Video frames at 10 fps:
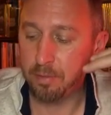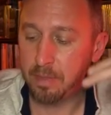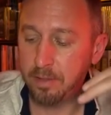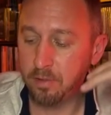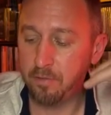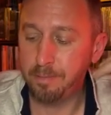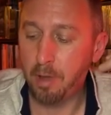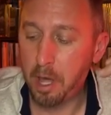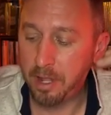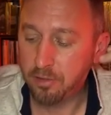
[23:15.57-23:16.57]
So
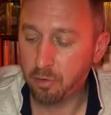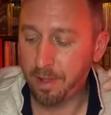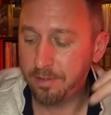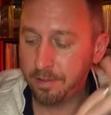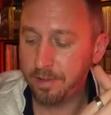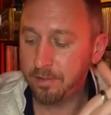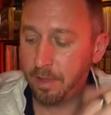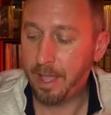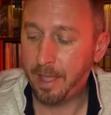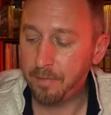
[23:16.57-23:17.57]
Vimana translates to
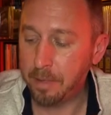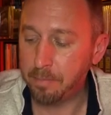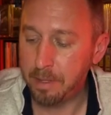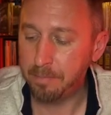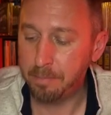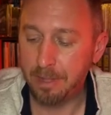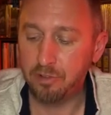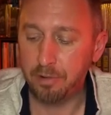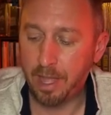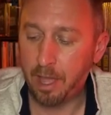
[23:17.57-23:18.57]
having been measured
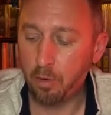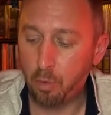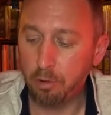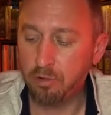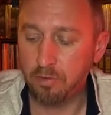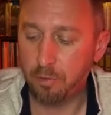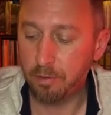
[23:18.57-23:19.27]
out or traversing.